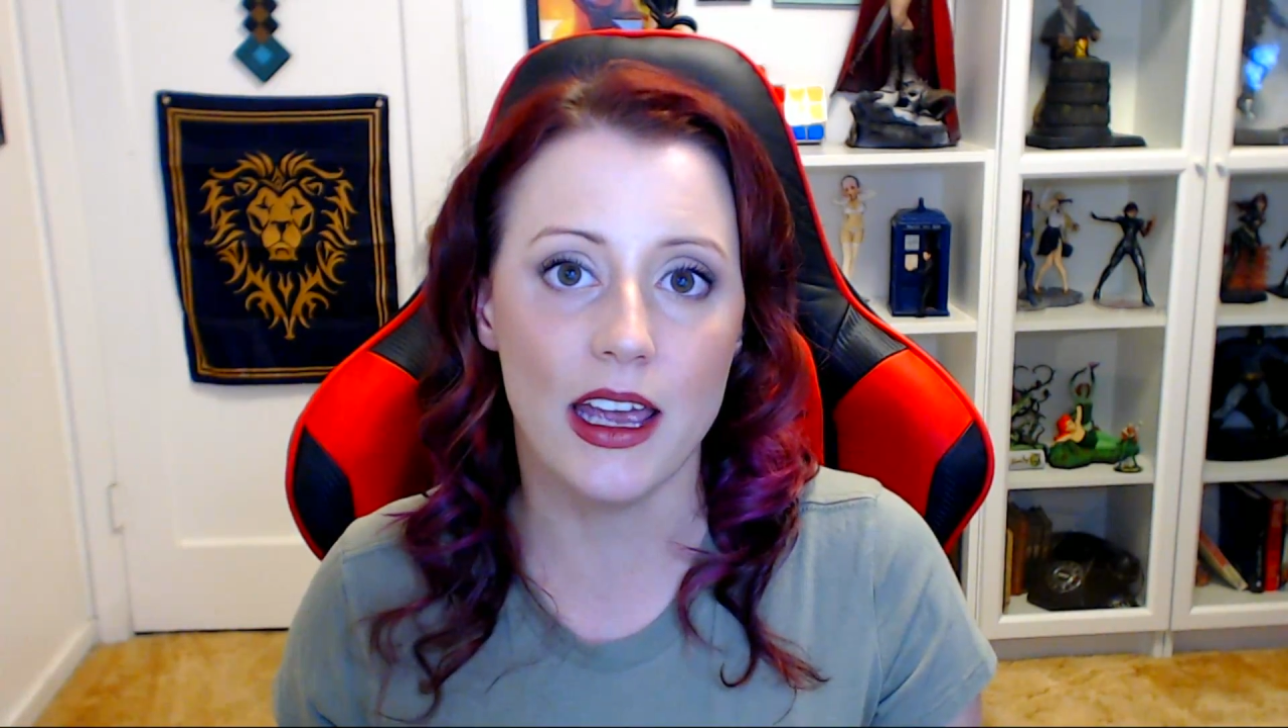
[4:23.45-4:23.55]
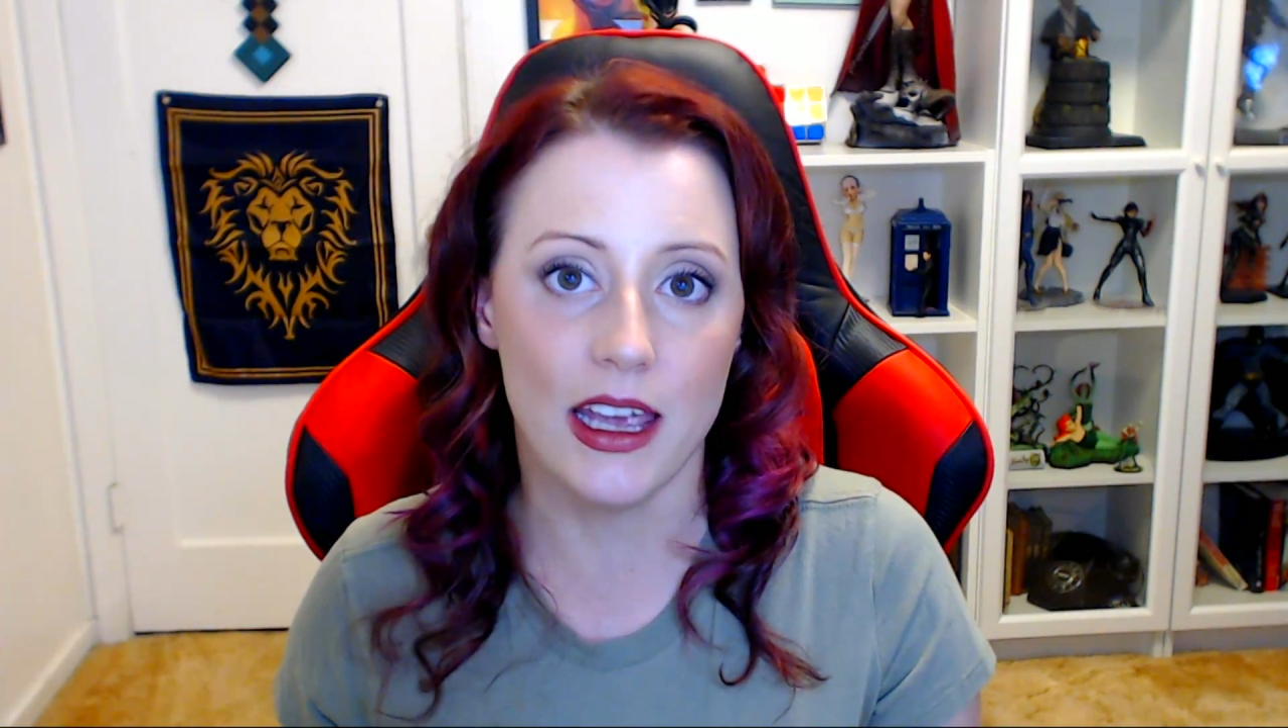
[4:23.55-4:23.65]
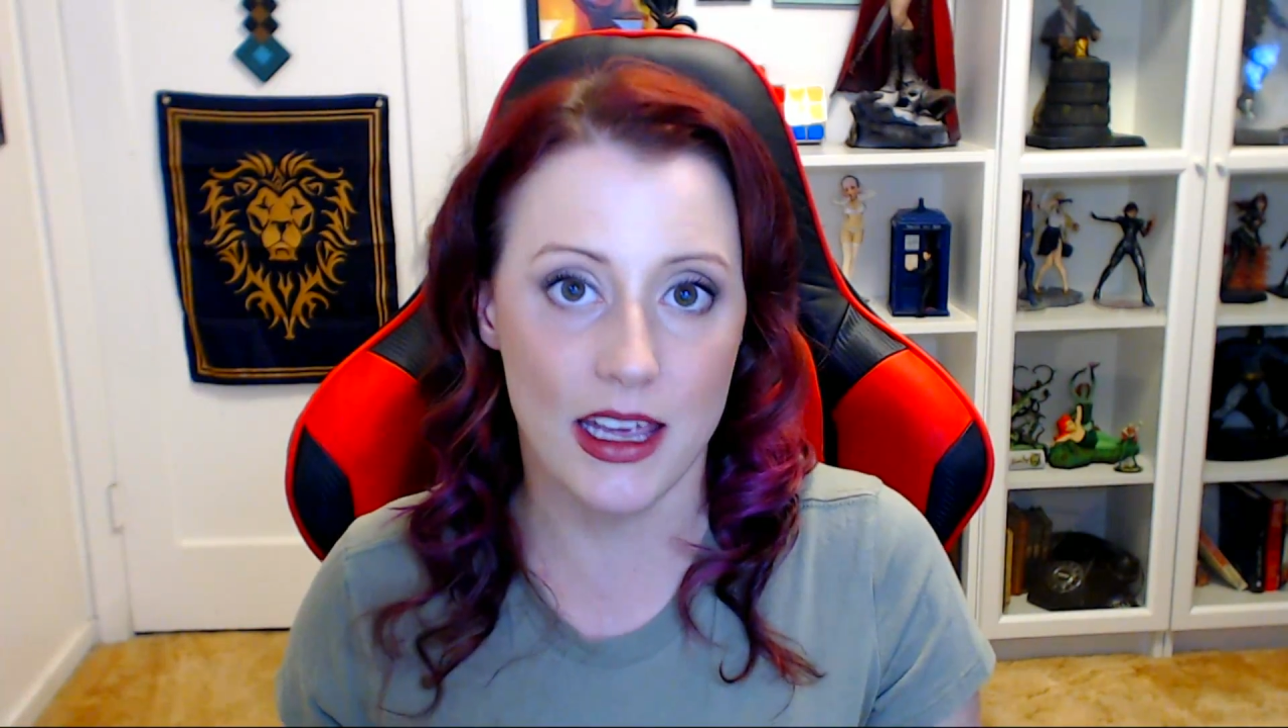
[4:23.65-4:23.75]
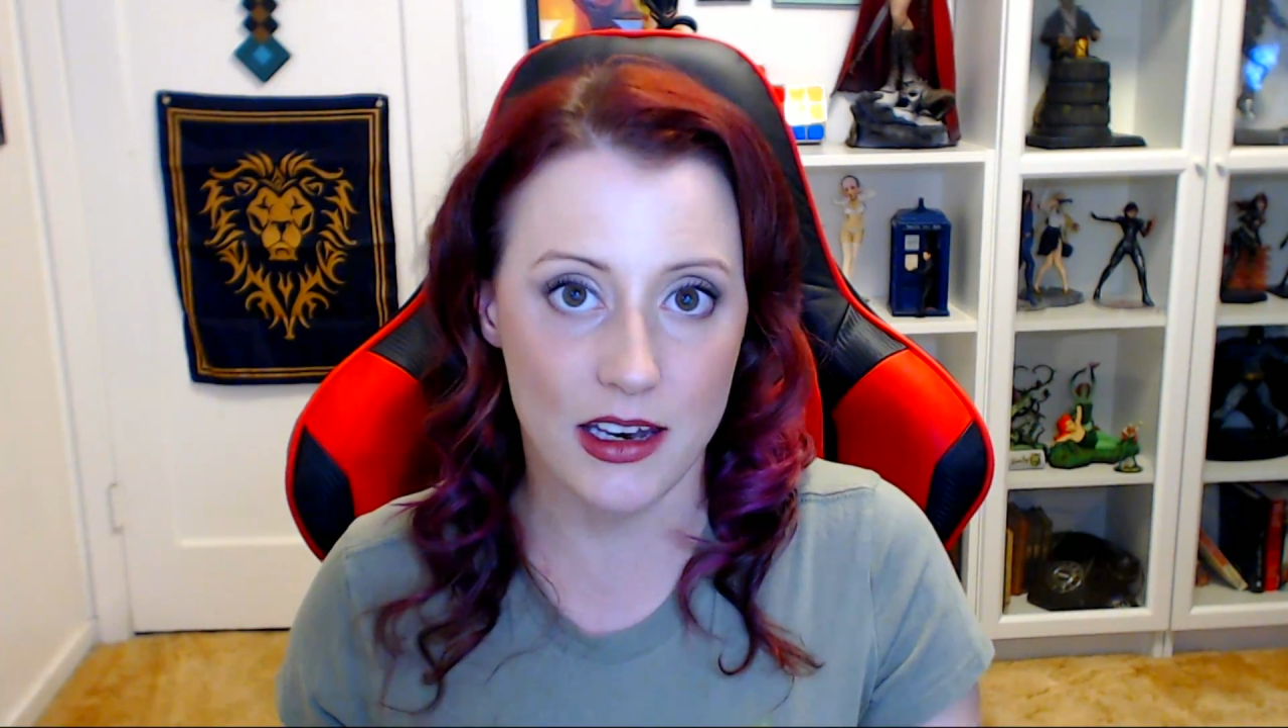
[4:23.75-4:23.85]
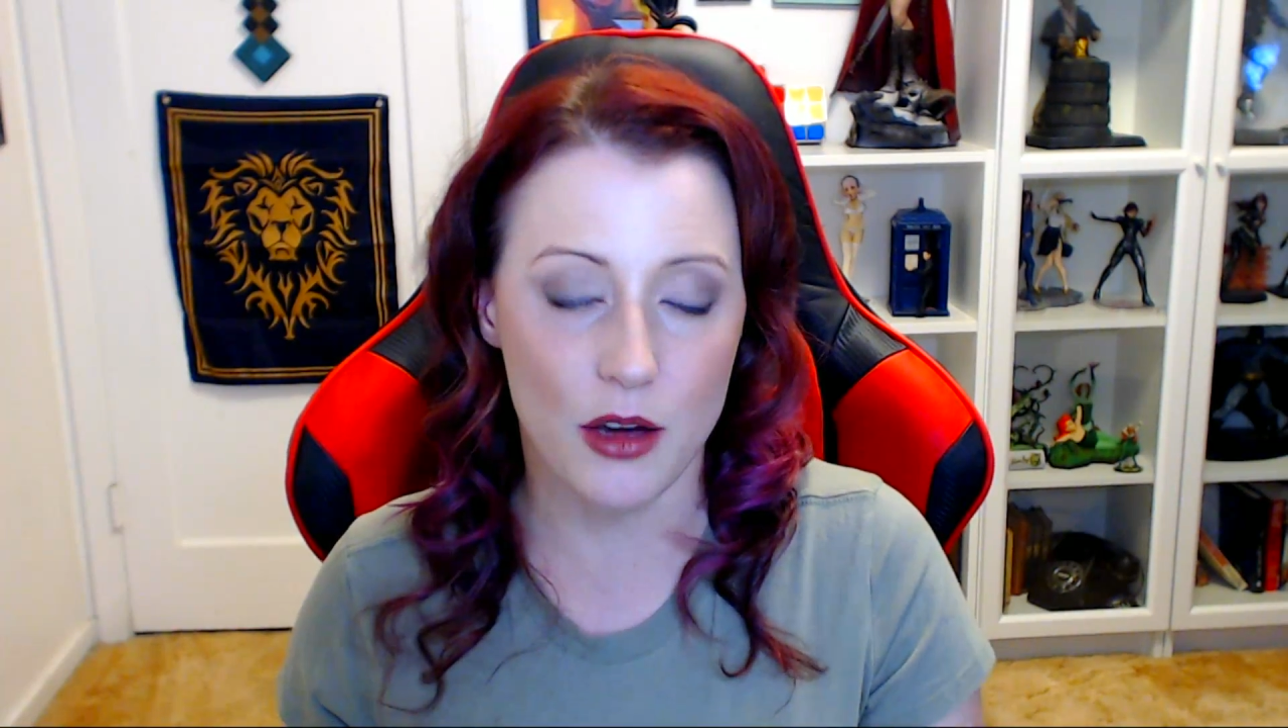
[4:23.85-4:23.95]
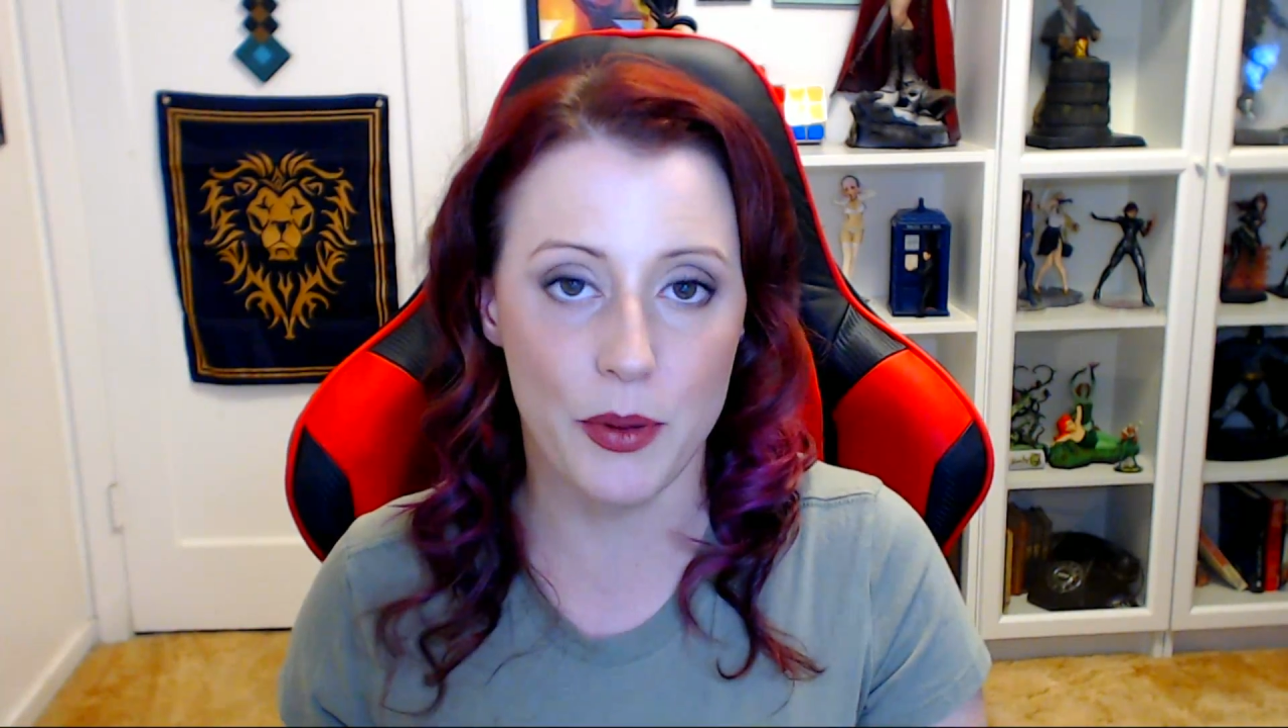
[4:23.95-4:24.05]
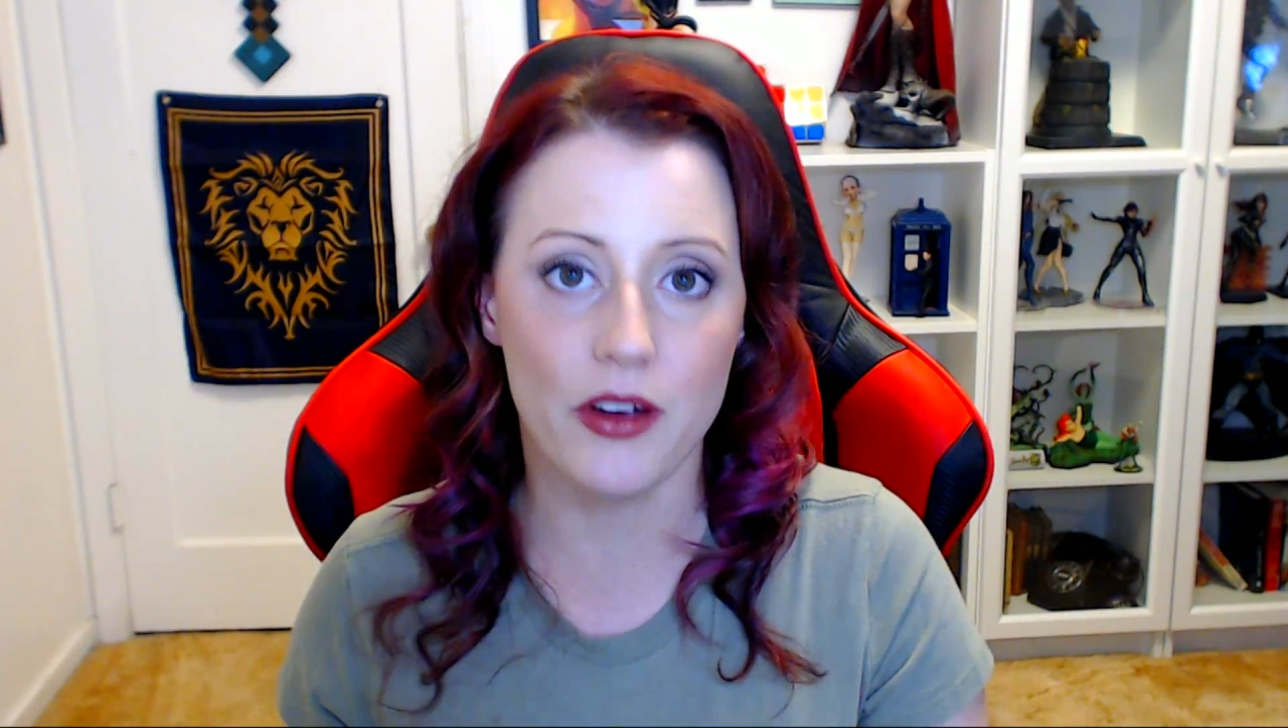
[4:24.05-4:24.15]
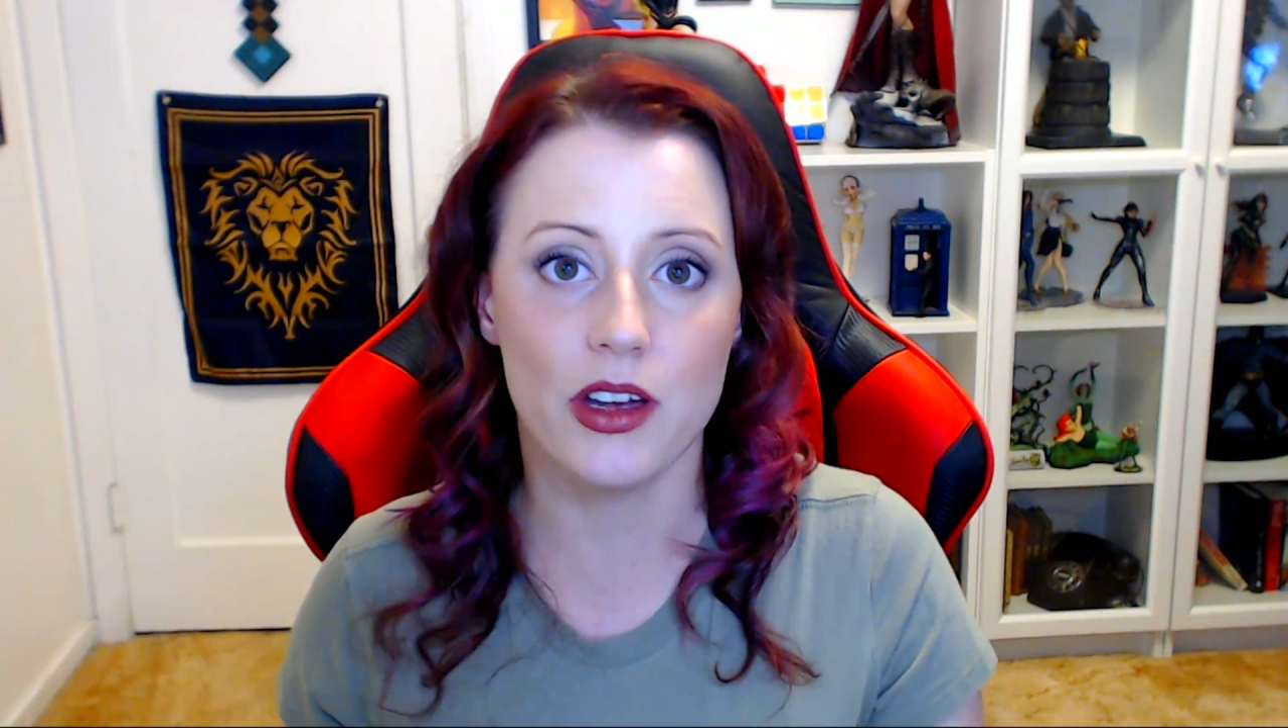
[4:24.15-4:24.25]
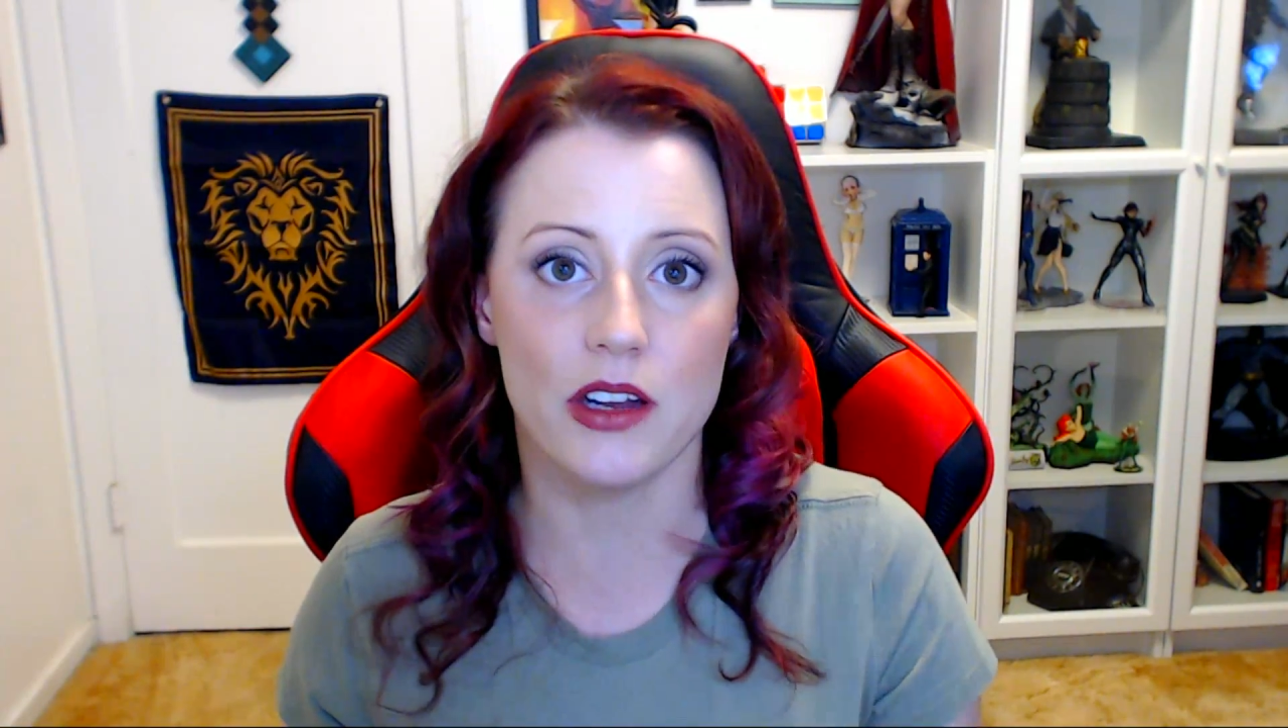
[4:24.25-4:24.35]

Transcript: in a period